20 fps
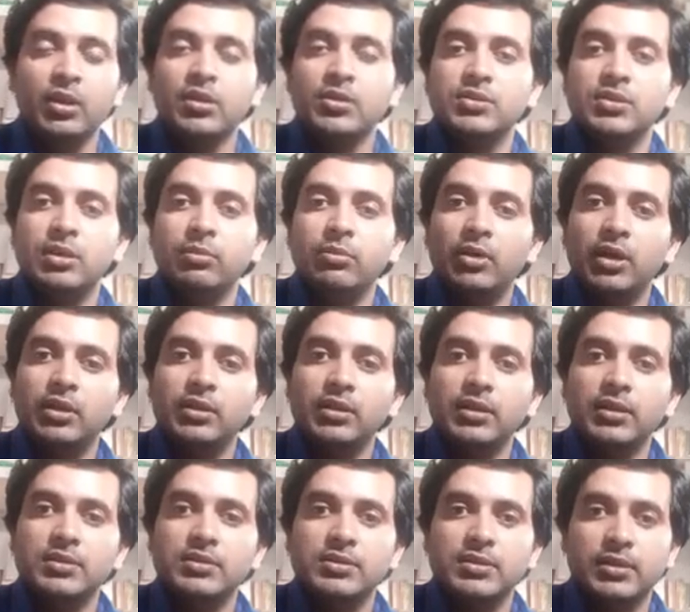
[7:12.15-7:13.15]
Some other
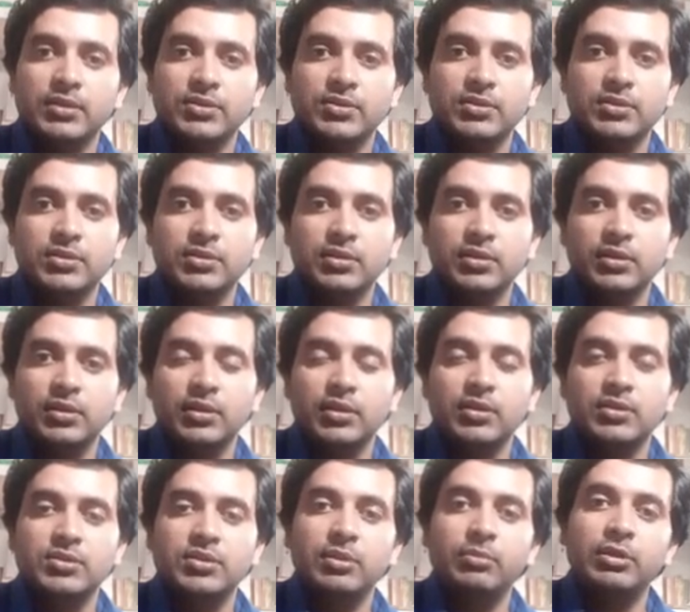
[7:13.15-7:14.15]
insects,
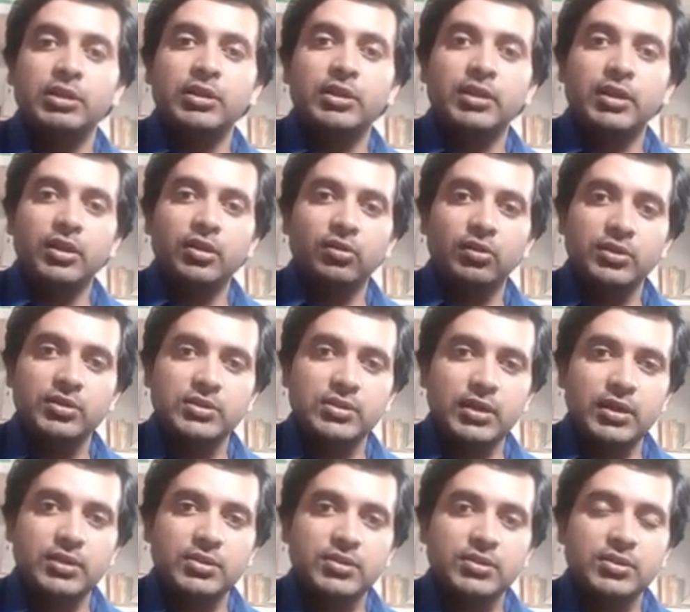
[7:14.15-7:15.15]
some other gecko
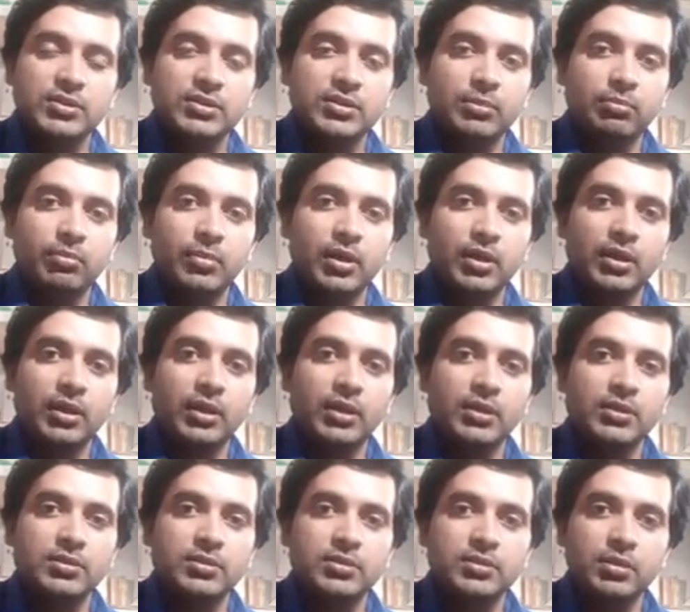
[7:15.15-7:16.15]
lizards, some
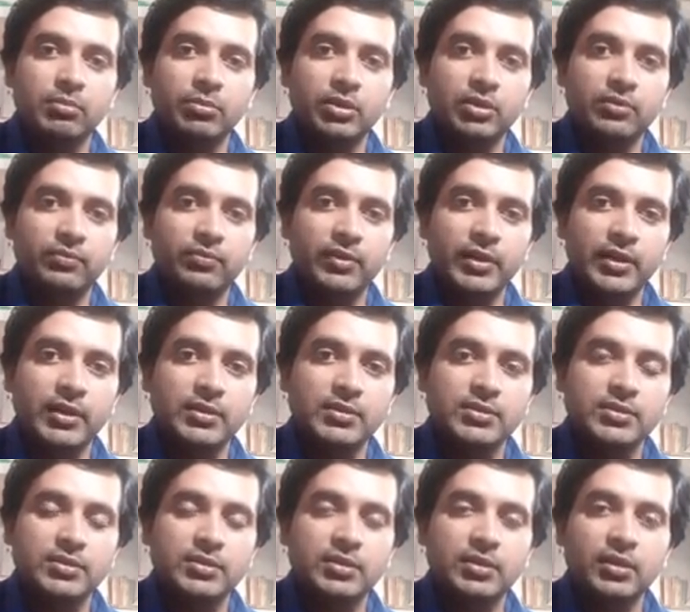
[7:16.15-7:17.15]
monkeys, some
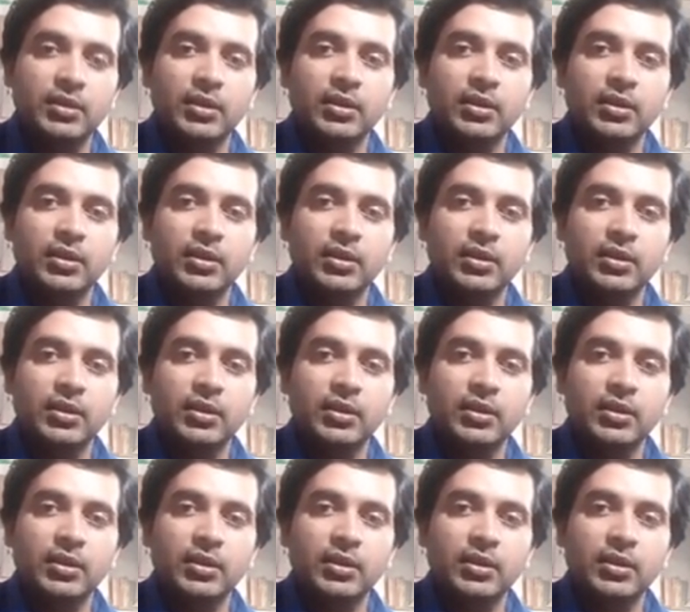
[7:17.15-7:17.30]
butterflies,